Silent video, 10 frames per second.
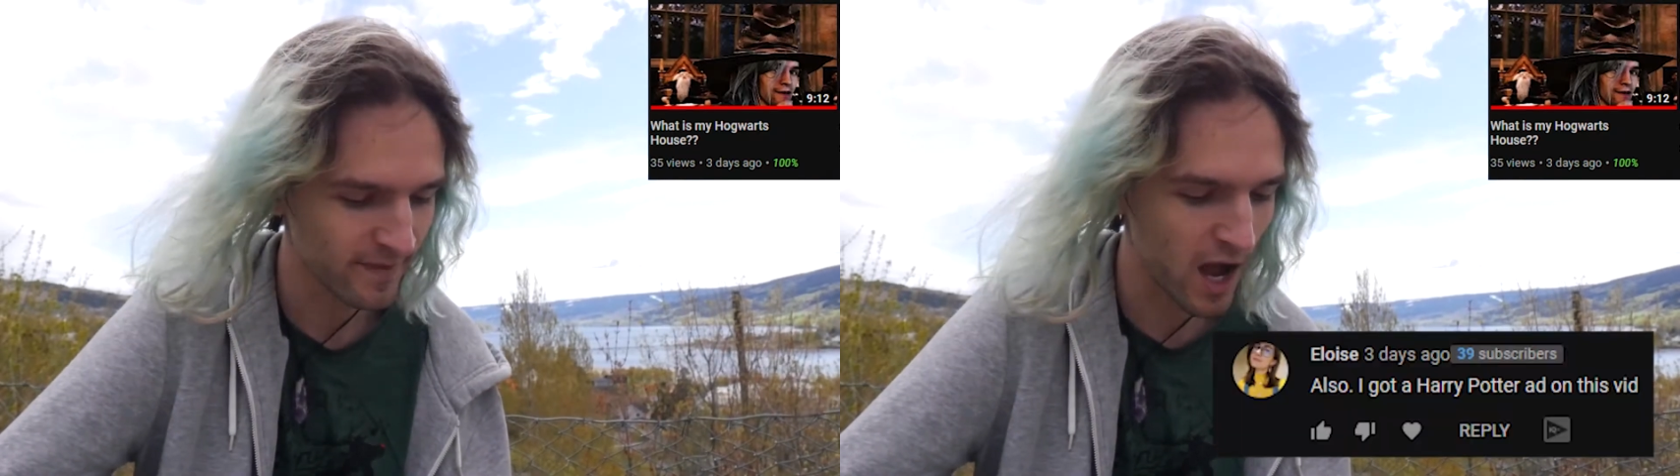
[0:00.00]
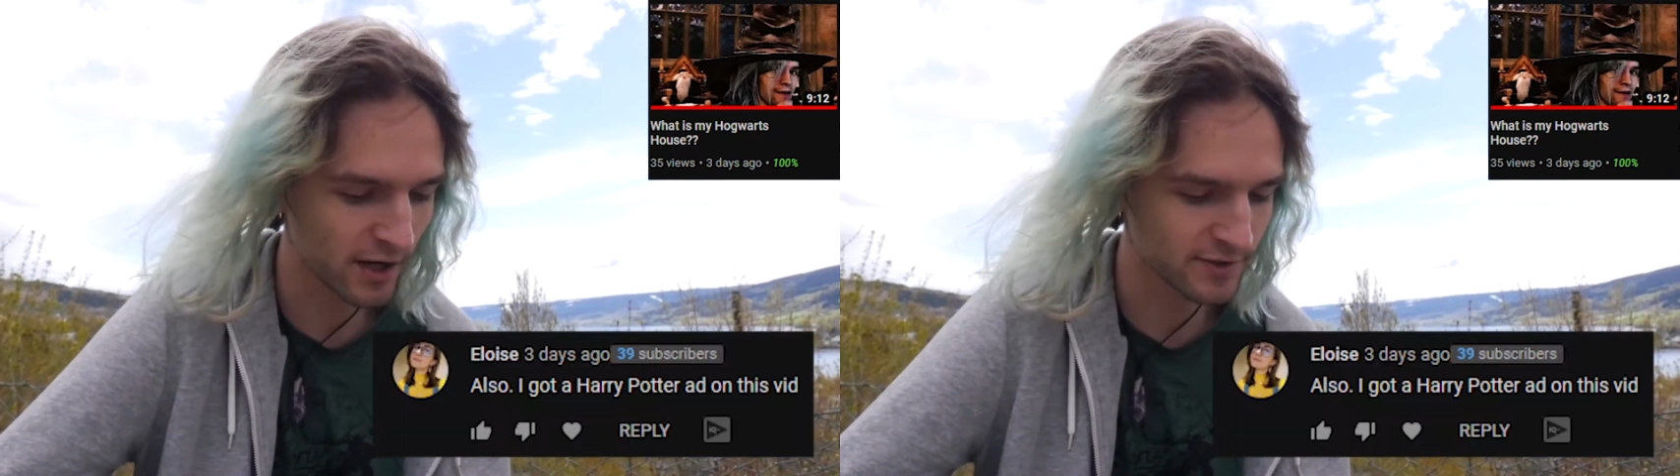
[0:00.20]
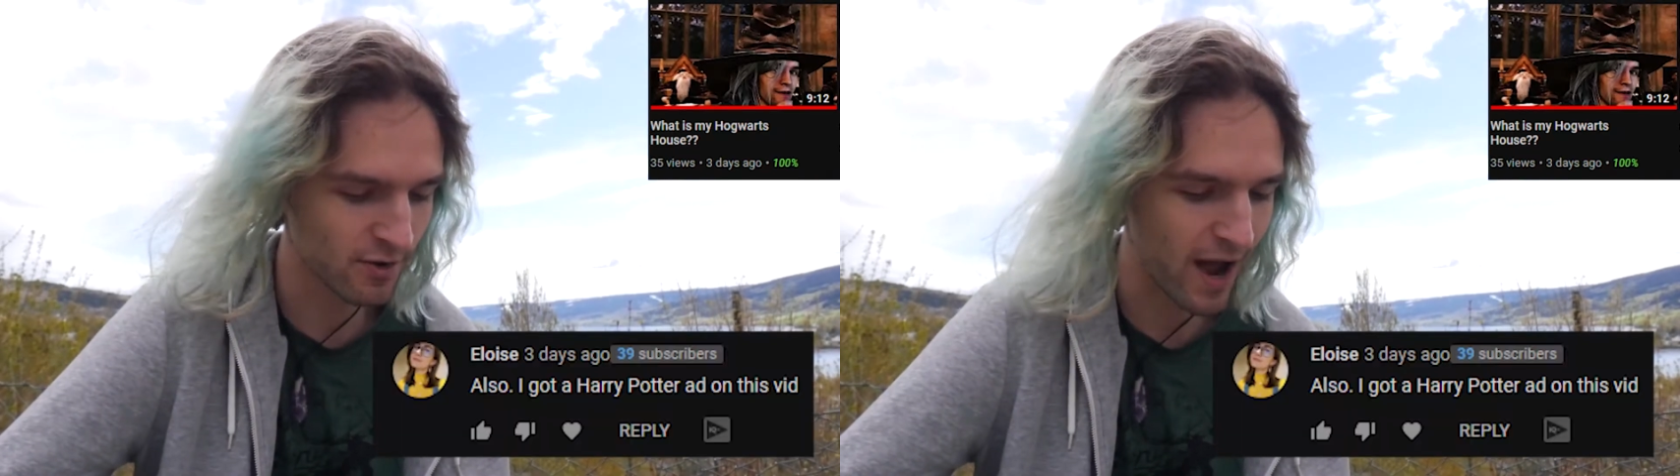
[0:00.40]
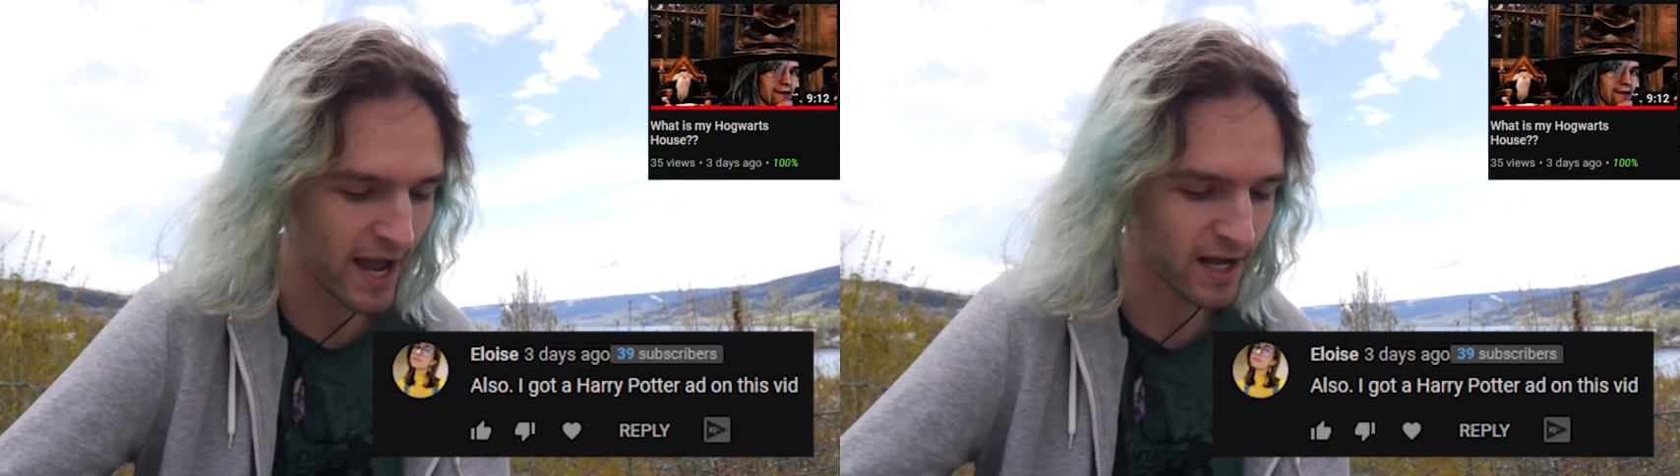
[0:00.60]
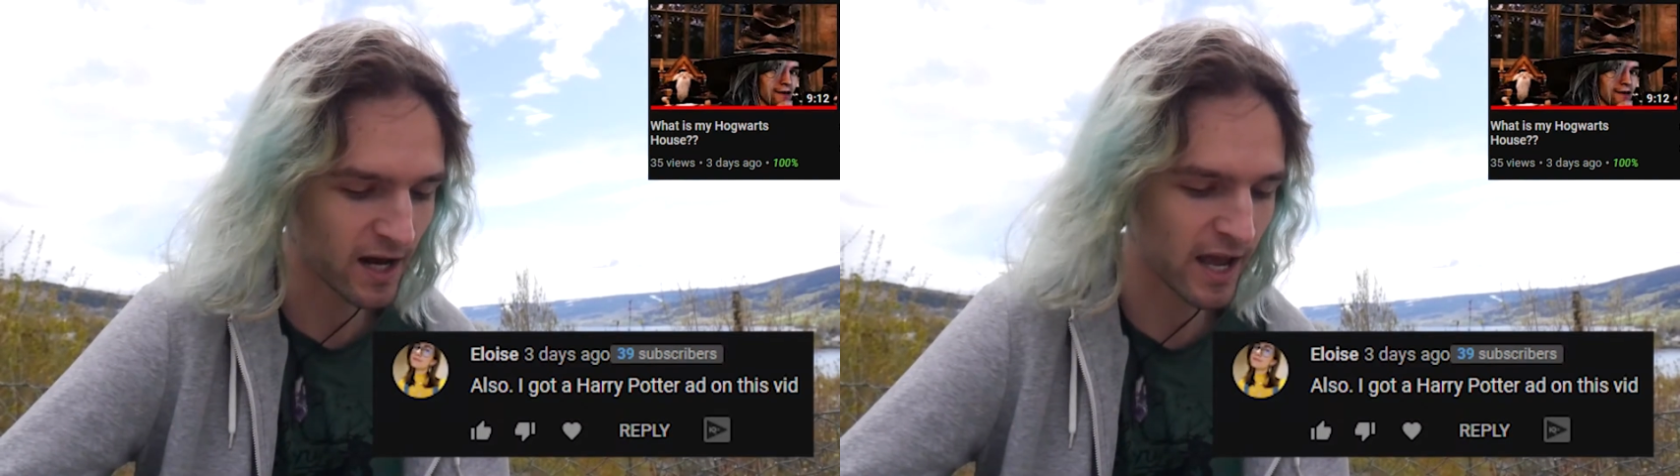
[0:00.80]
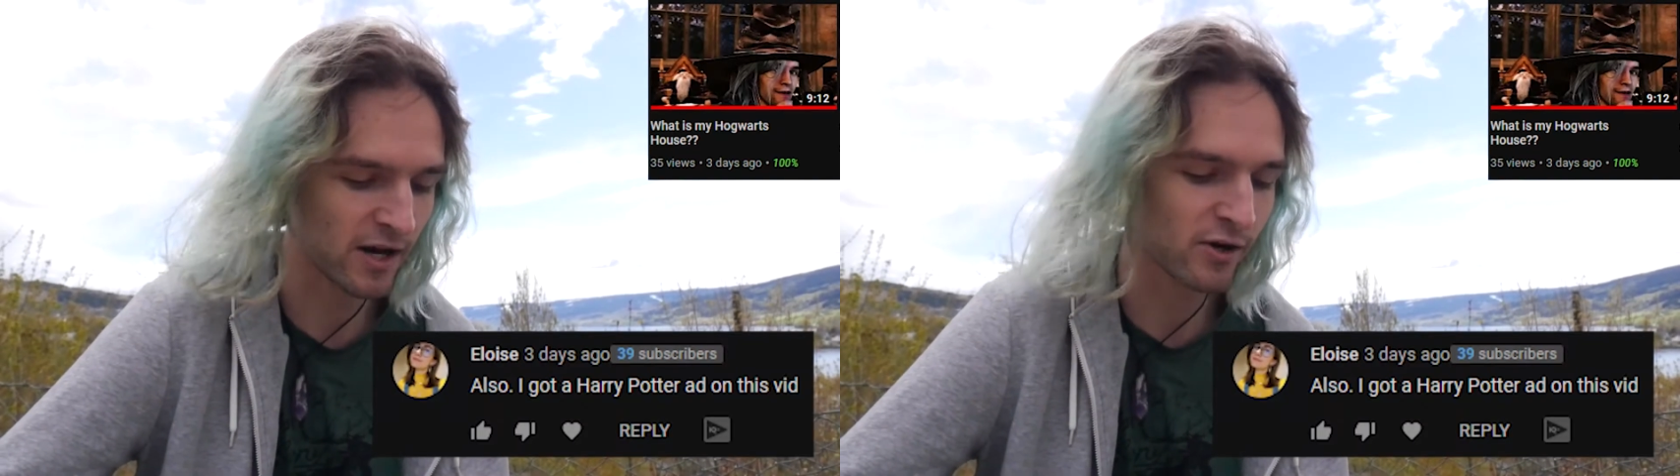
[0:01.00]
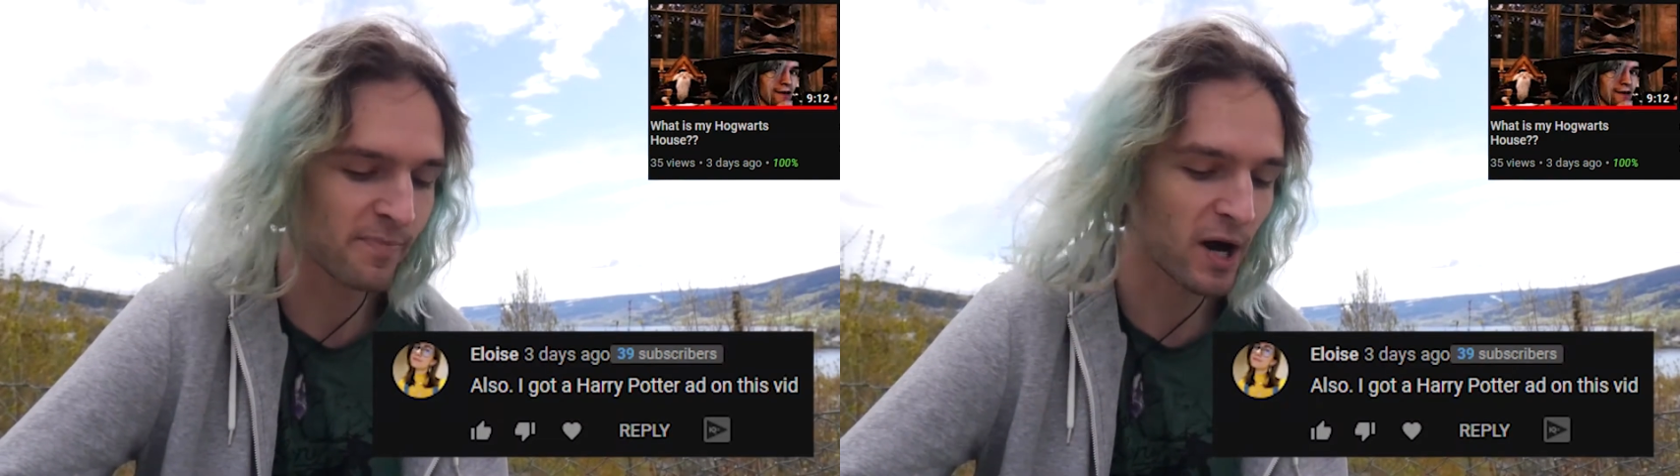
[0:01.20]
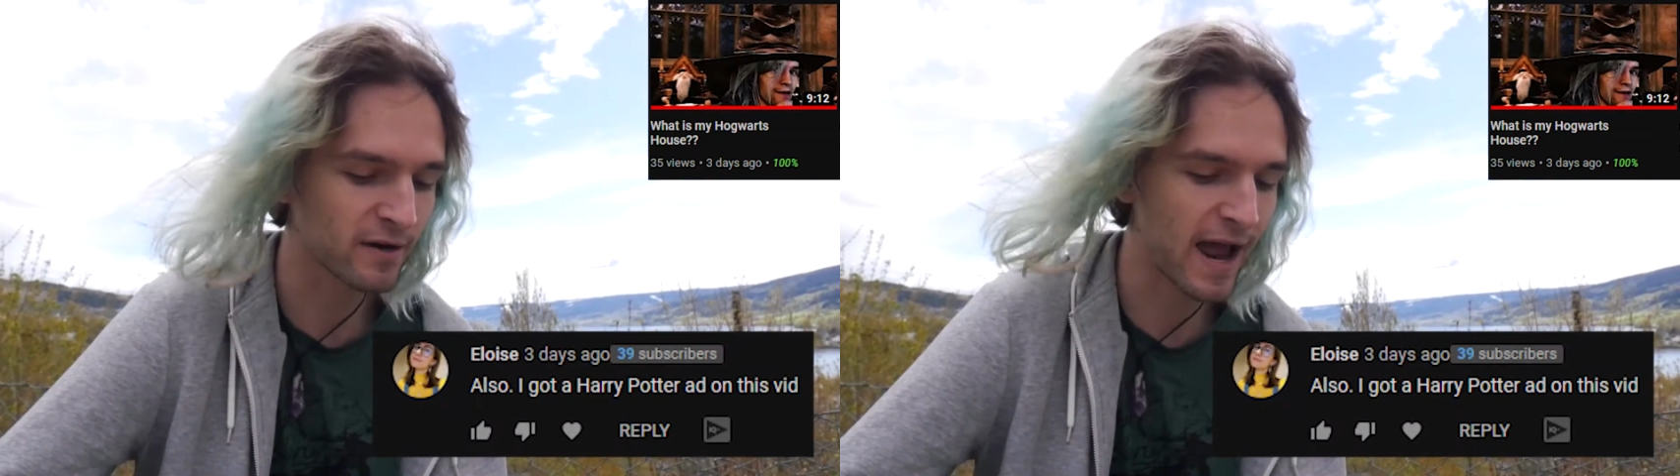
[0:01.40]
Also, I got a Harry
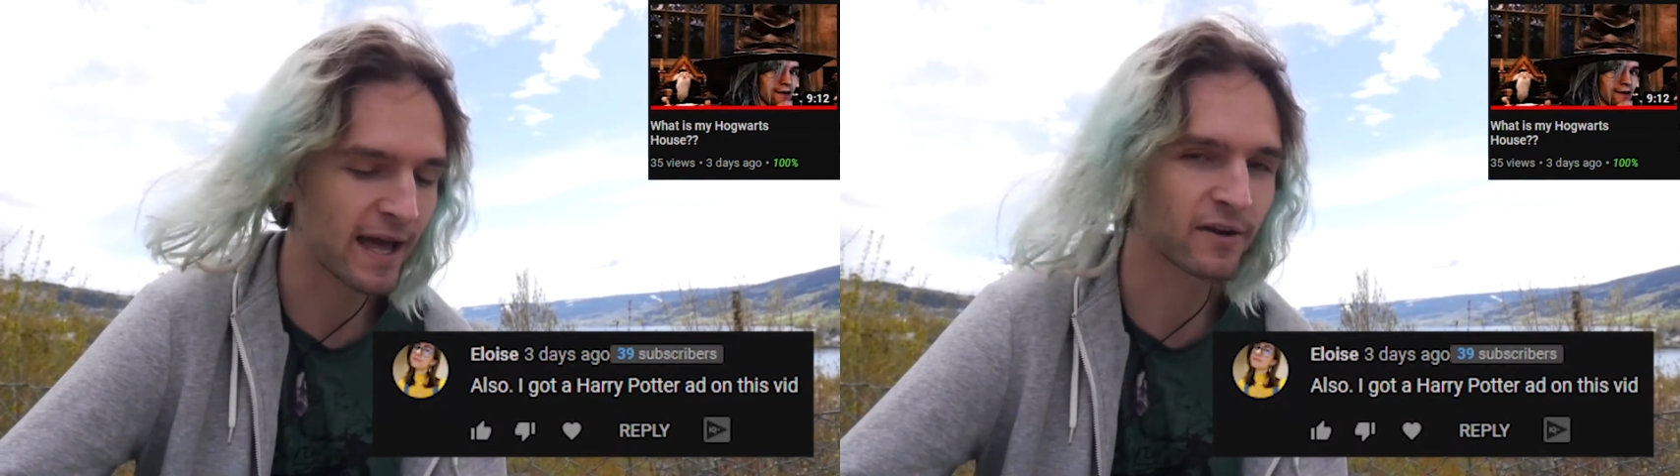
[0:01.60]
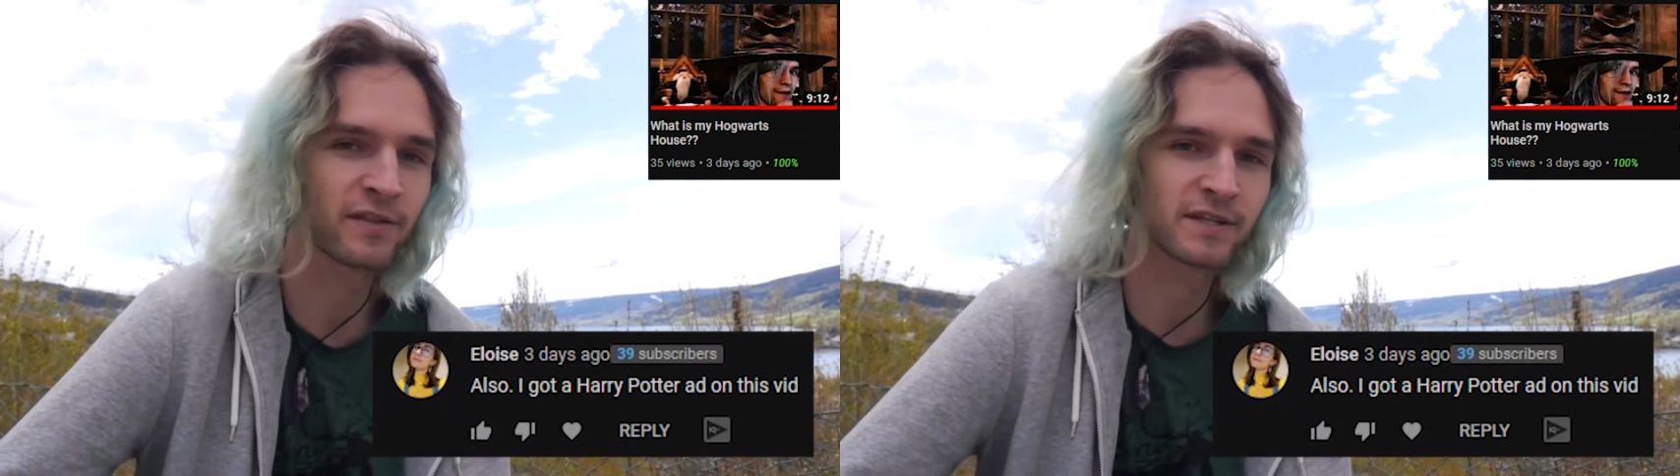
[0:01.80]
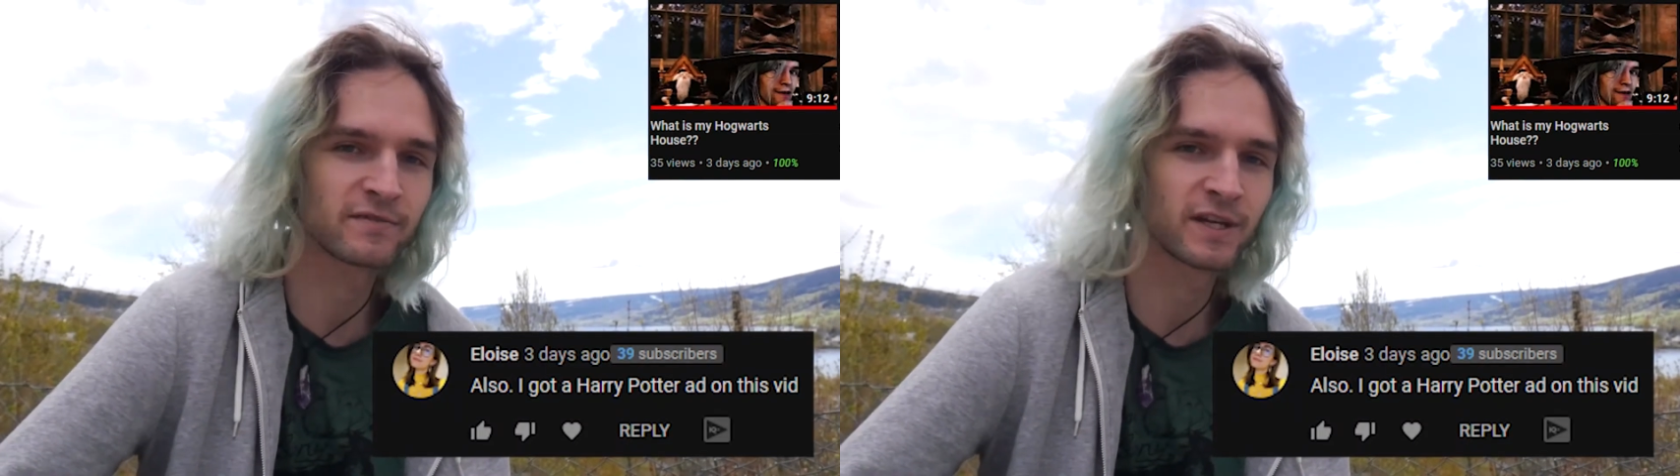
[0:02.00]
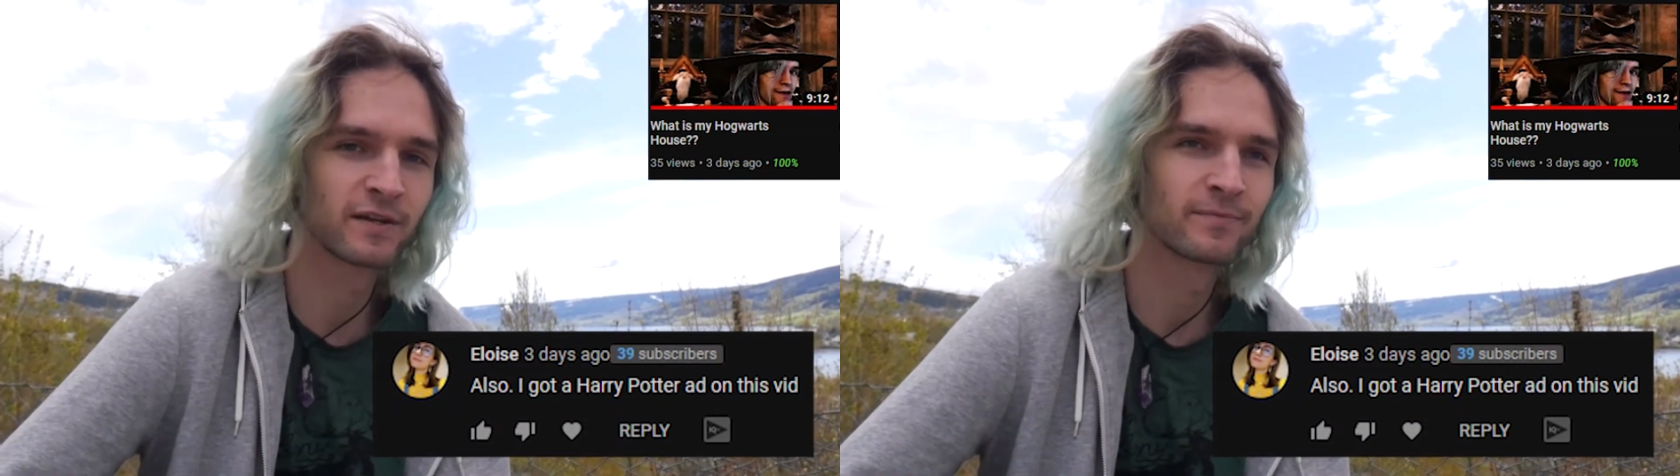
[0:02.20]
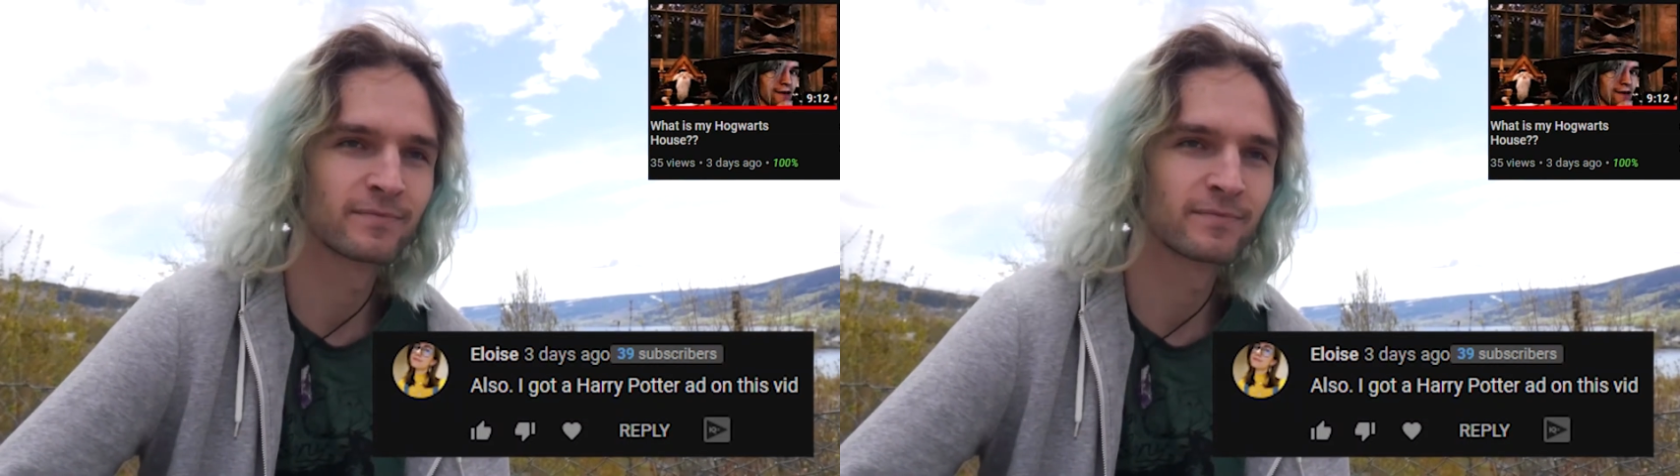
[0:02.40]
Potter ad on this vid.